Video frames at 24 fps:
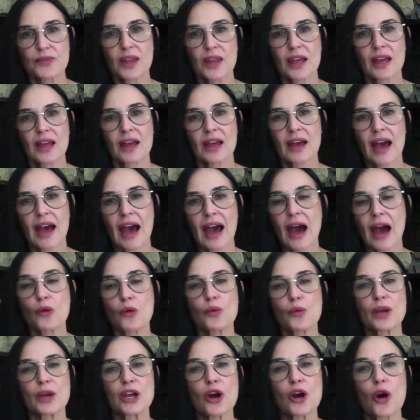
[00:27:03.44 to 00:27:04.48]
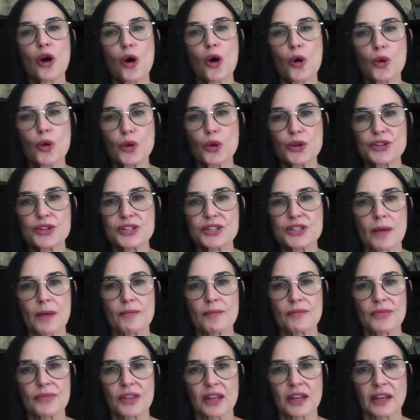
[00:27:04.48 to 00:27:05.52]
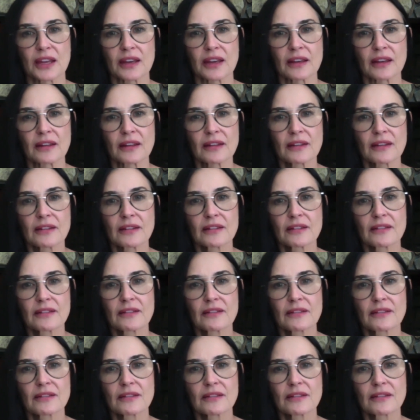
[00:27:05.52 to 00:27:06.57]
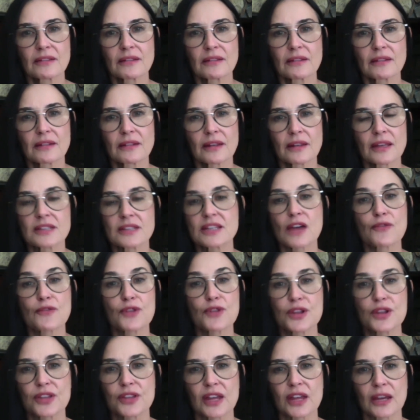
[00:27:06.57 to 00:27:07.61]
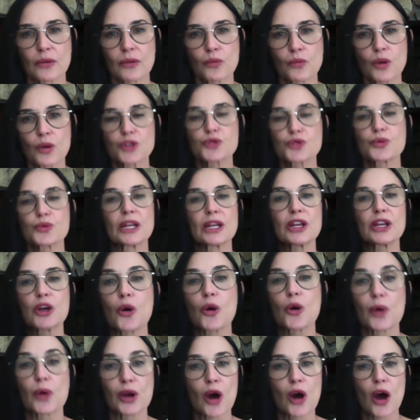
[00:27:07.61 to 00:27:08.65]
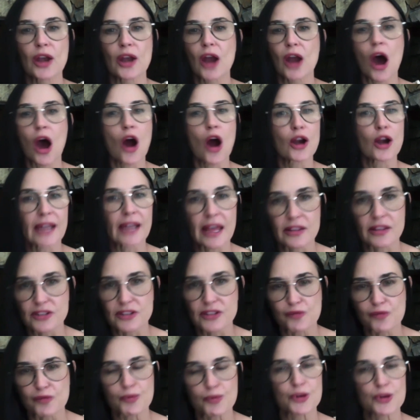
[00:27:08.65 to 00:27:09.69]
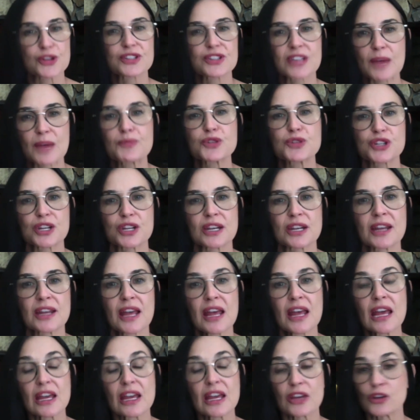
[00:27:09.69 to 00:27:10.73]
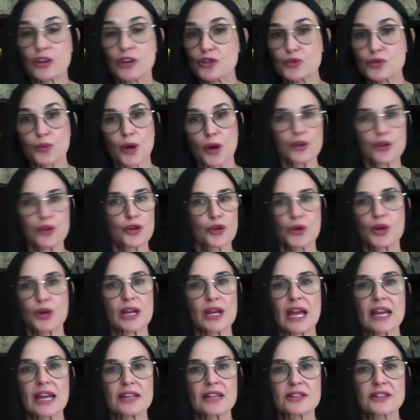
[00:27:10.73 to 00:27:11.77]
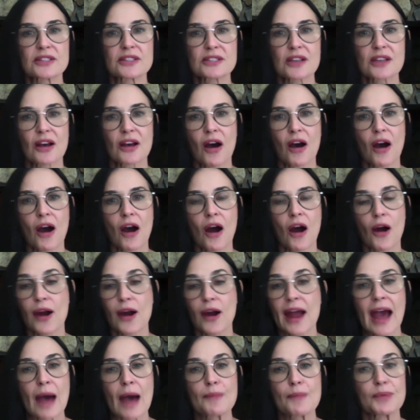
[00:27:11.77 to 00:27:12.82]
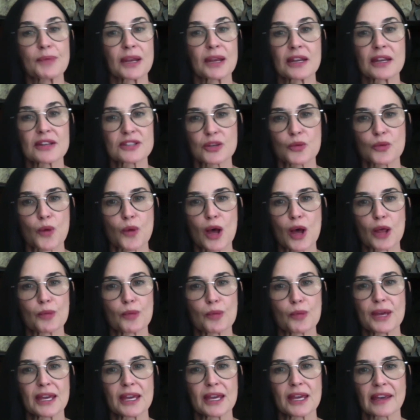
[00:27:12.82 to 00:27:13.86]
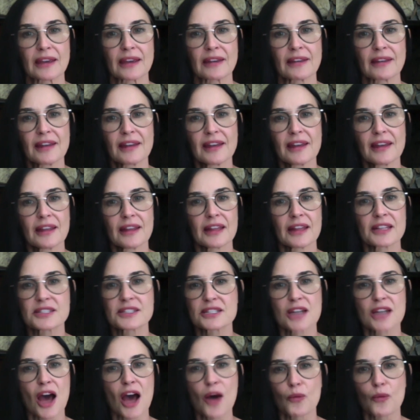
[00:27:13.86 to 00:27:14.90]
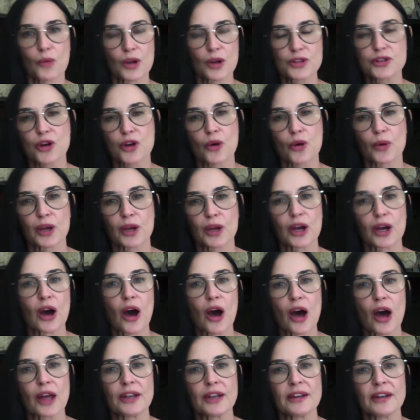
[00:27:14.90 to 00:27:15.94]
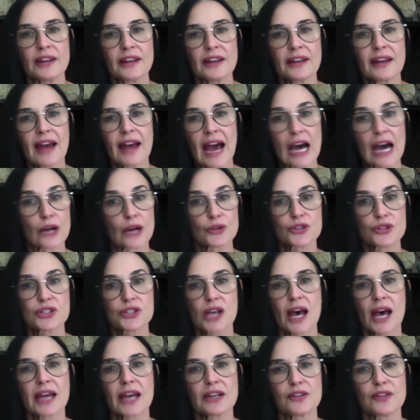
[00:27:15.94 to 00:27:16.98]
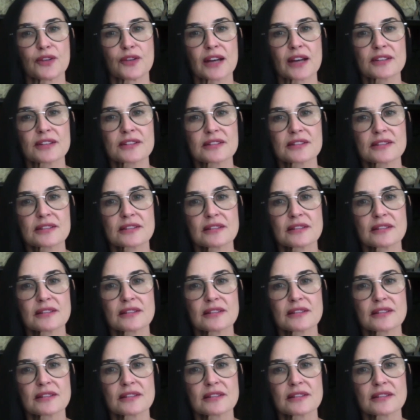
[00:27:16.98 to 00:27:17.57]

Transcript: how we hold something is everything. What's really going on. Our lens of perception is what creates our happiness and well-being. It's not what's going on outside of us.